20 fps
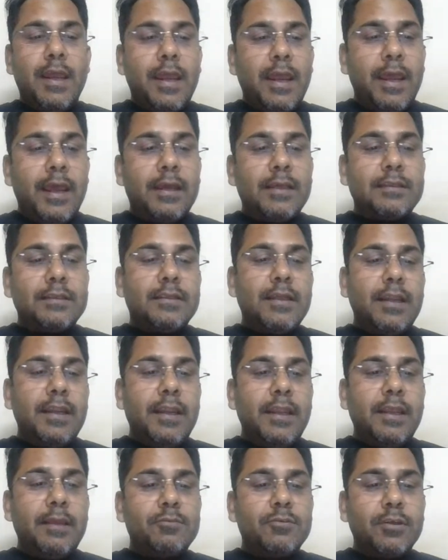as the
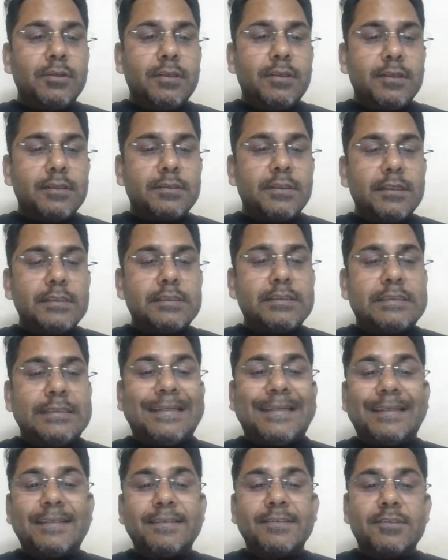name suggests,
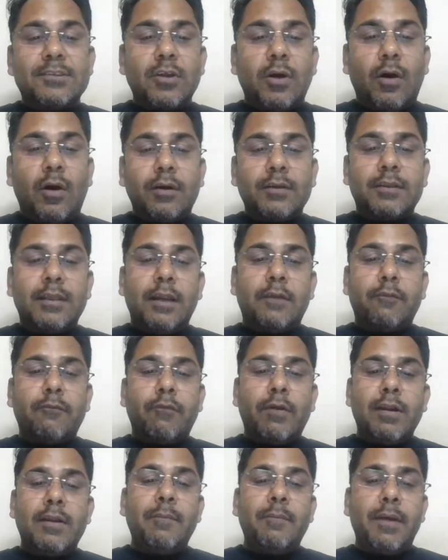seek stock that
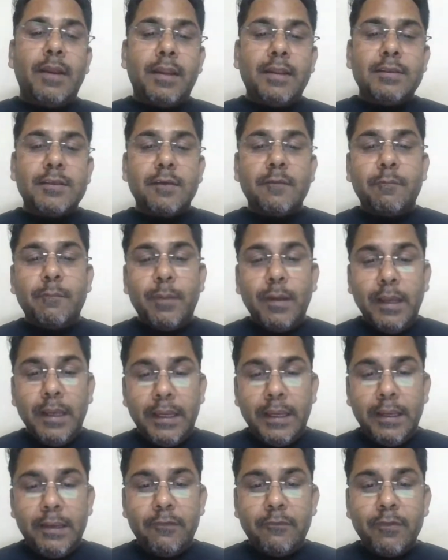fund manager
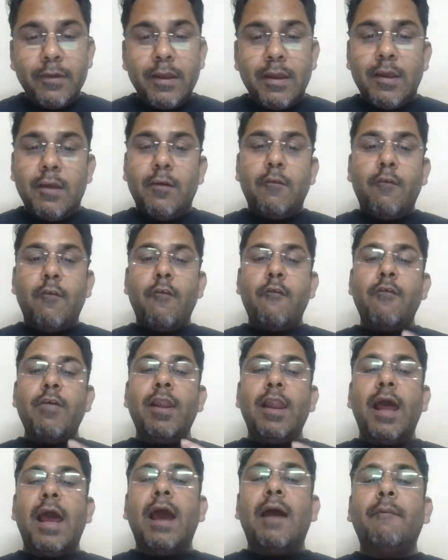believe
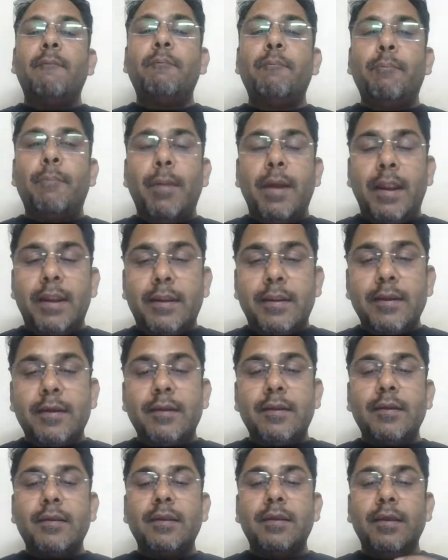will have
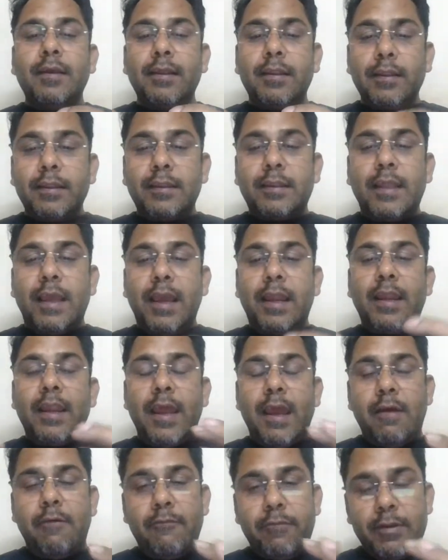better than
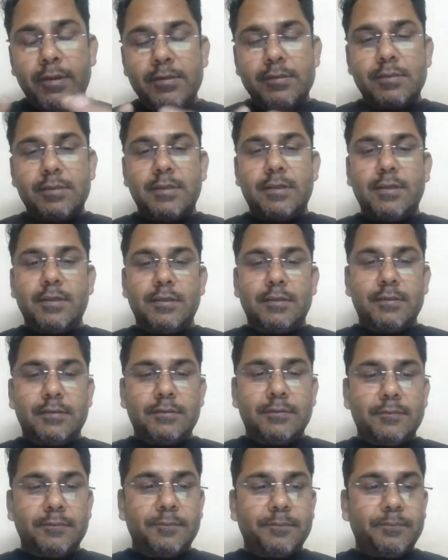average return.
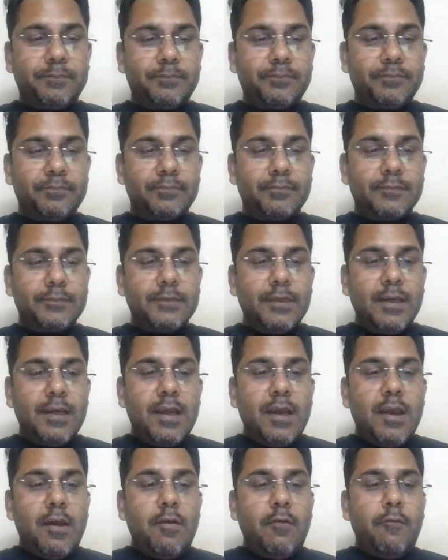
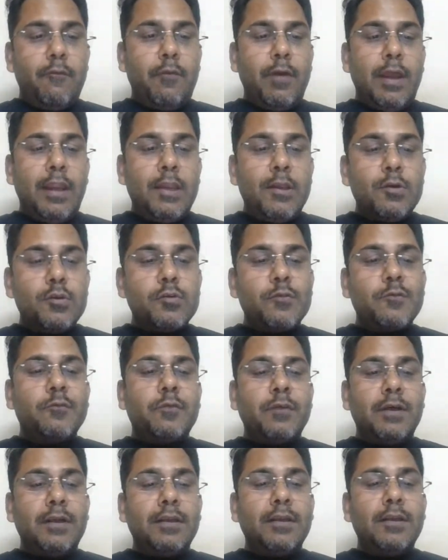Values
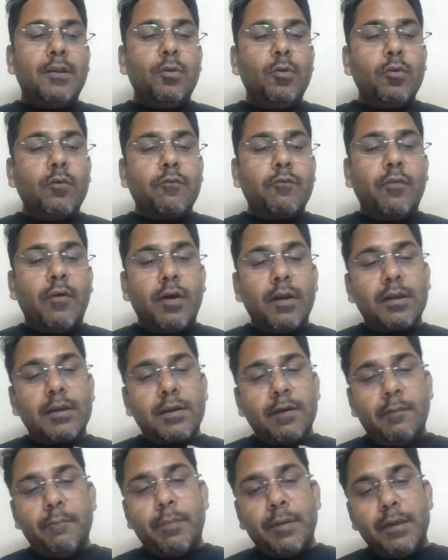fund look for
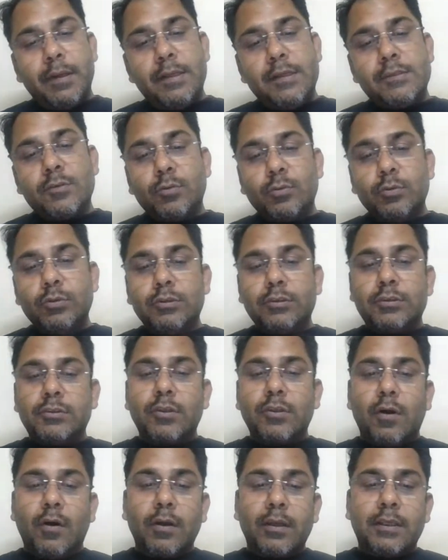companies whose
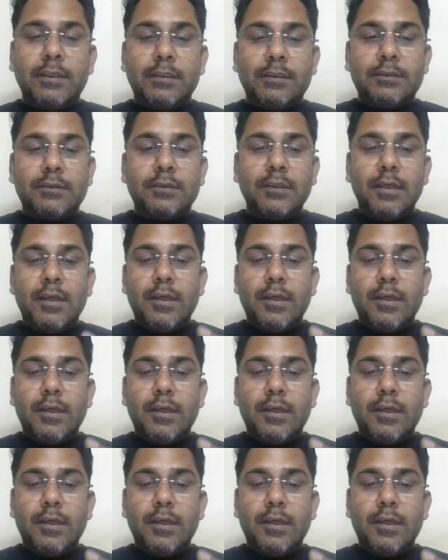stock is